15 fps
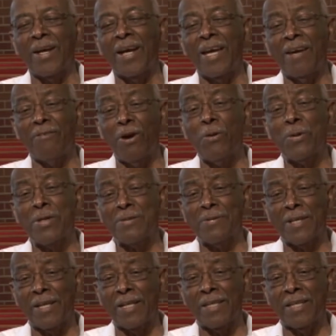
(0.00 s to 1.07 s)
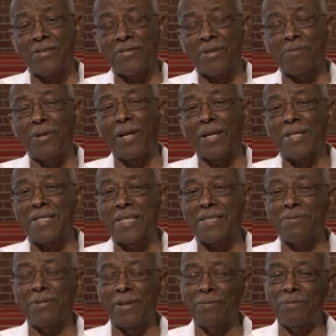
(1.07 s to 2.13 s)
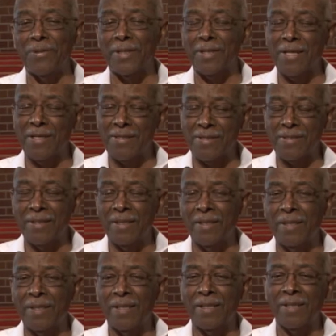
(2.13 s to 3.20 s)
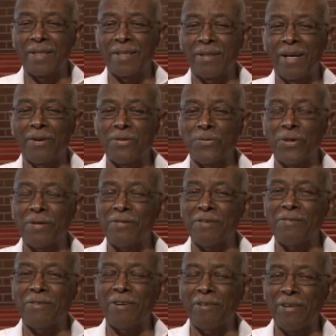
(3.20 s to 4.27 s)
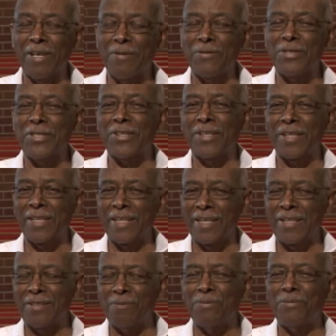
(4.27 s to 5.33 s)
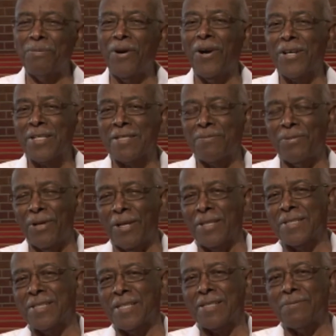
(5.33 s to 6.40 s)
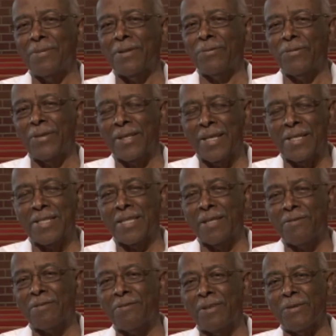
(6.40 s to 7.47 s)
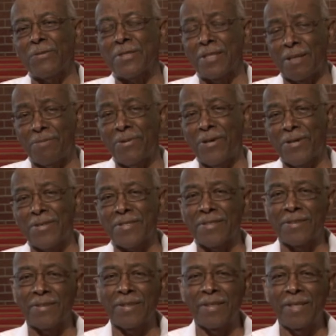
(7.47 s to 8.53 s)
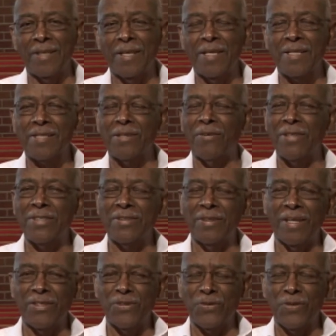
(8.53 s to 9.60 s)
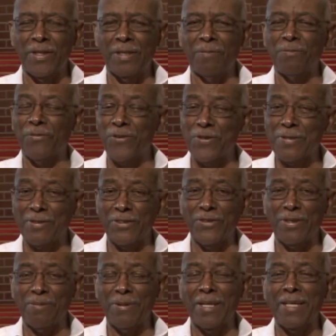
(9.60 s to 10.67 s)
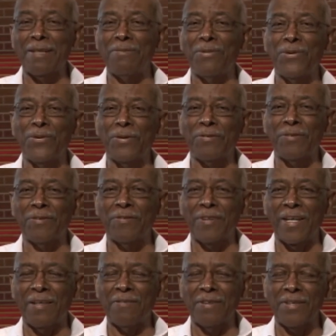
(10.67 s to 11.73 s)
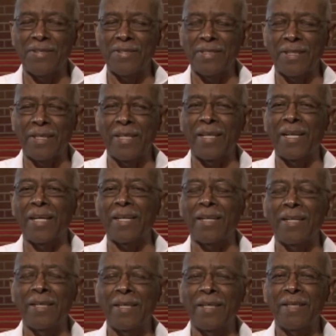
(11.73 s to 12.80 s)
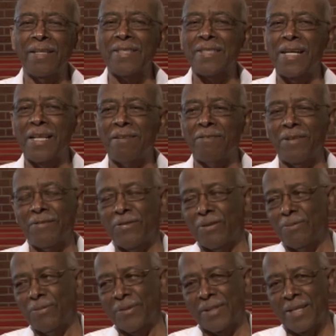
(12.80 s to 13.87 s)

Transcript: I have always been interested in politics, but because I was working for the federal government, you couldn't get into partisan politics. But when I got to Gibsonville, it was nonpartisan. So I joined the planning board for 5 years, and then I decided to run for the